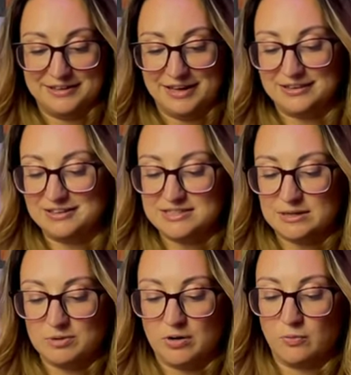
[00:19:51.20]
At least
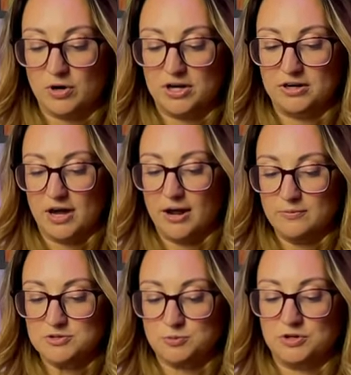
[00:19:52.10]
I'm not worried. I
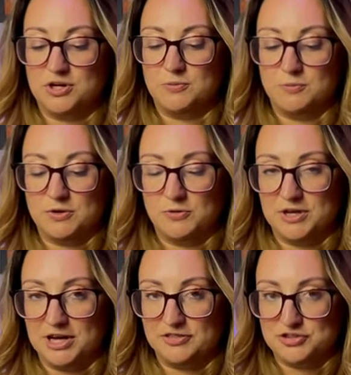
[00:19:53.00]
was worried when we only
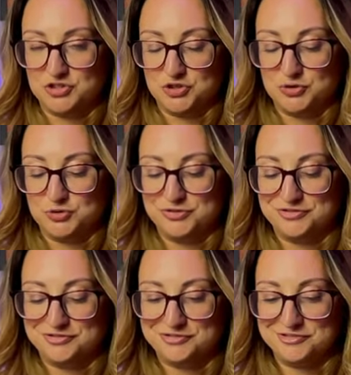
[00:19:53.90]
had the two
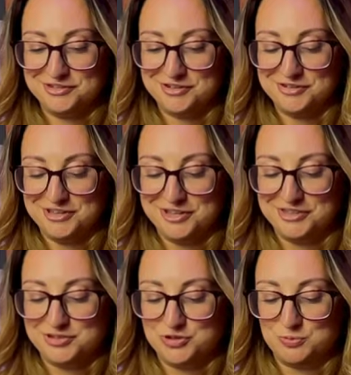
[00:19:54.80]
only had
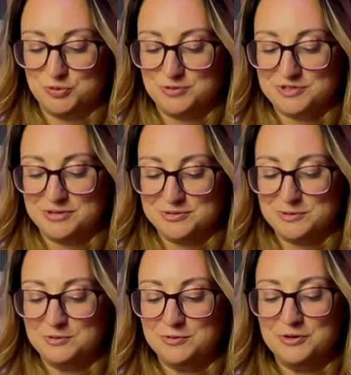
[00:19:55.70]
the 2 pulls. I was
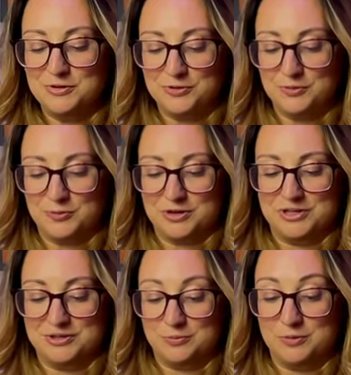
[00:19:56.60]
a little
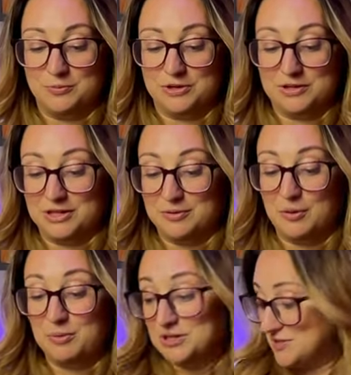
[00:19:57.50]
worried that we were going to get a
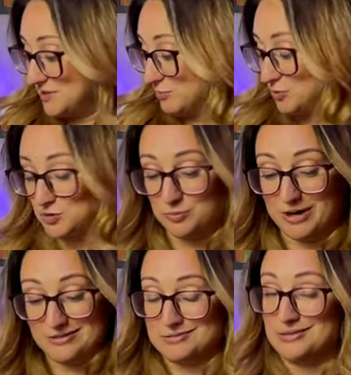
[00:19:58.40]
busted booster
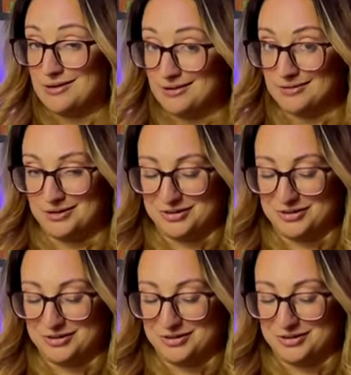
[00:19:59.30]
box and not in a